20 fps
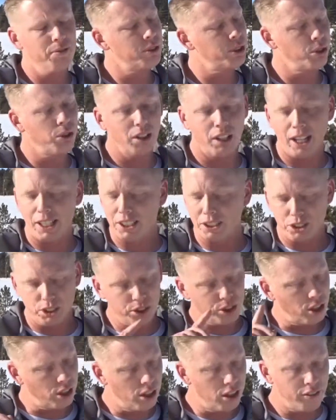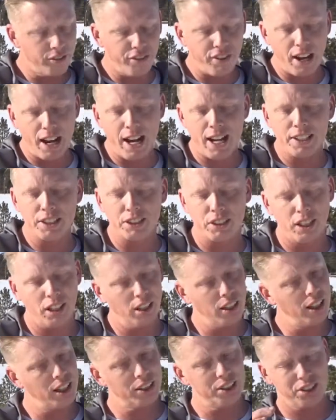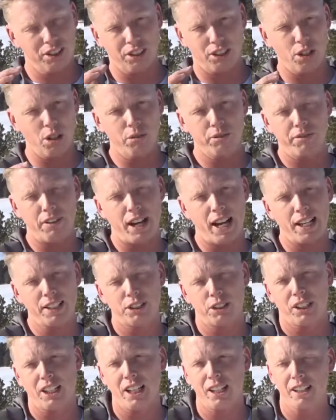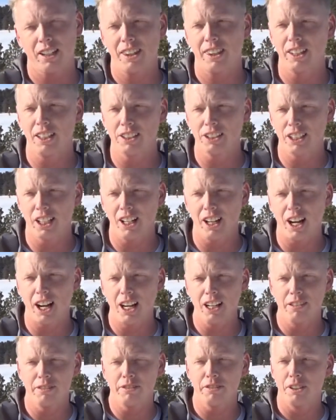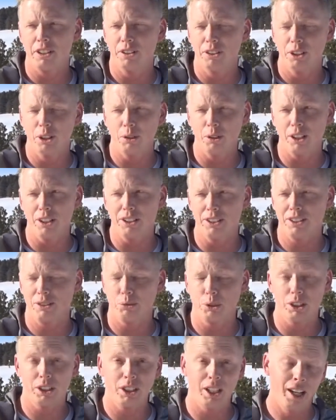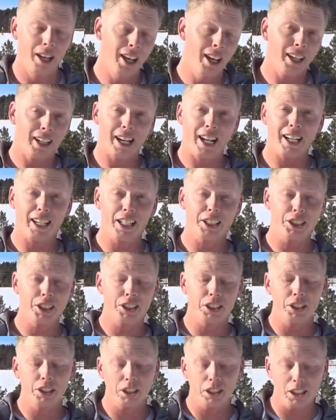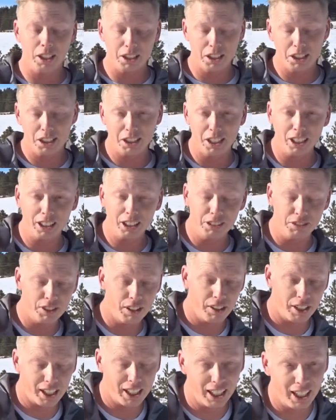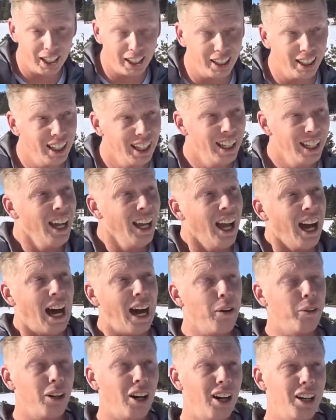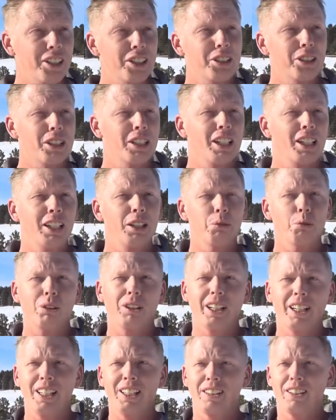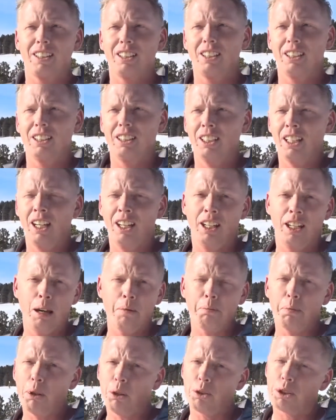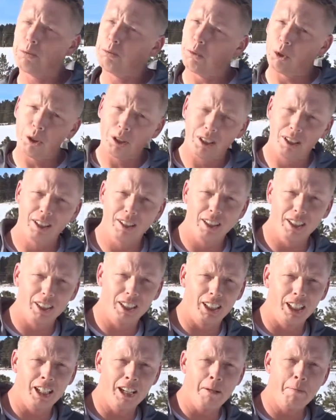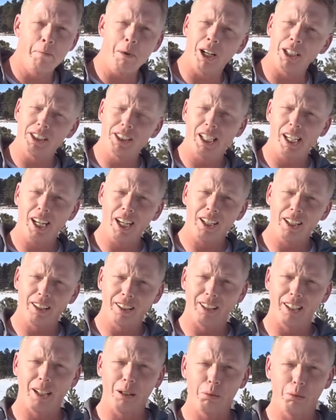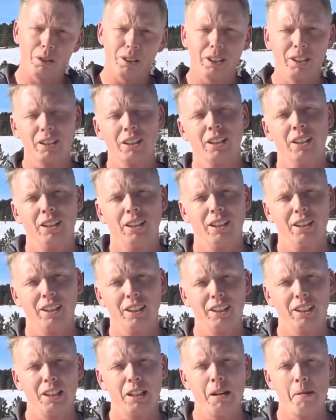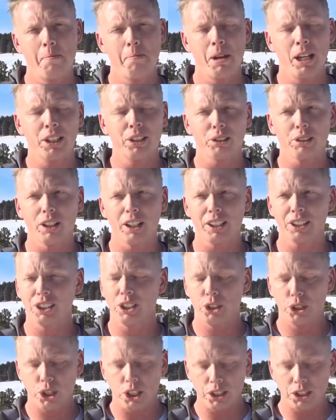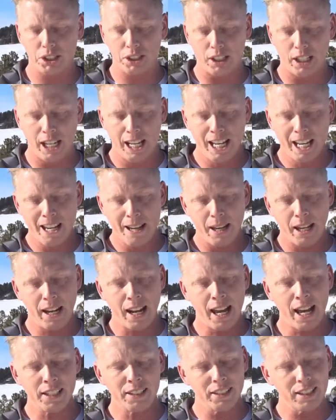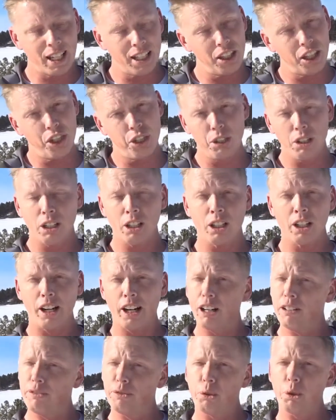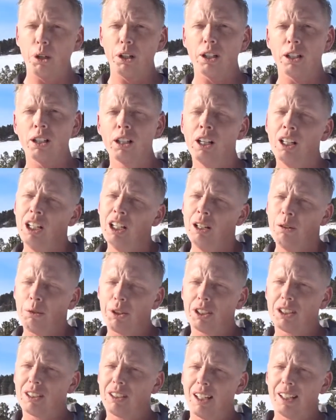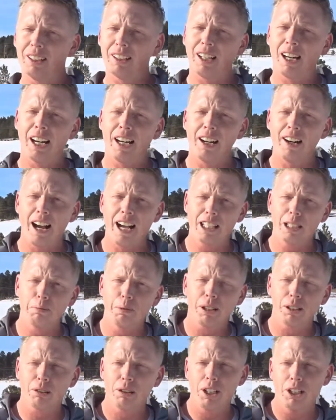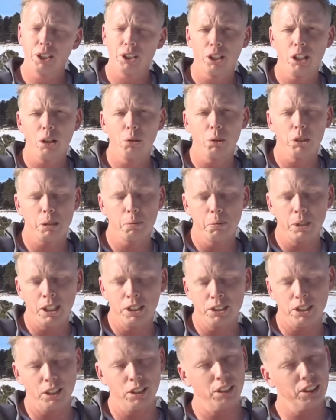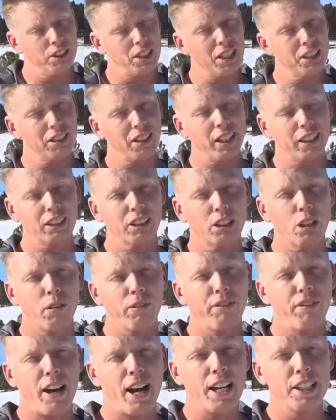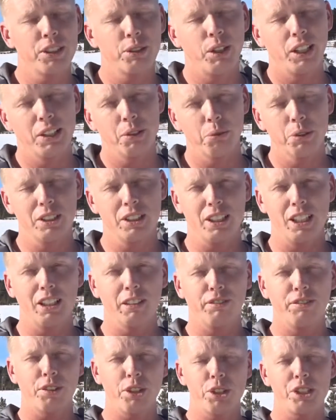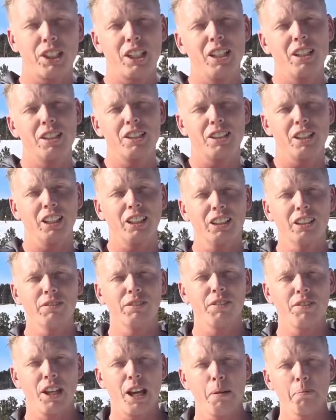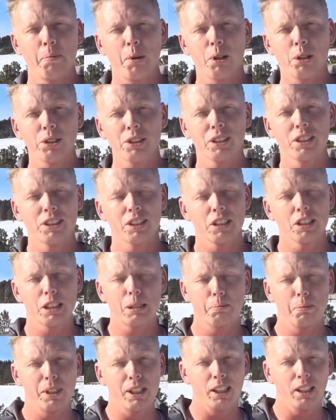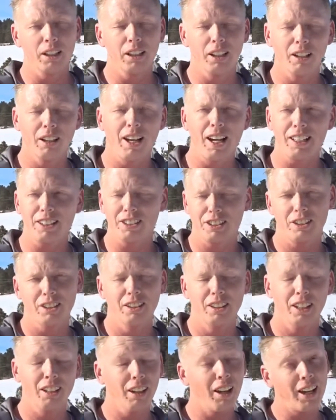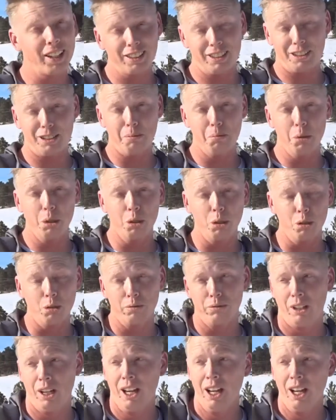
So it likes to turn fast and it likes to go fast are kind of the things that I've noticed, which kind of gets us into the distinctives of the kite. I would honestly relate the Impulse more to the Montana than I would the Matrix. It's just, it has that thinner airfoil with a slightly higher aspect ratio, which means it does like to go fast. So I would say the first key distinctive of the Impulse is its speed. It likes to move.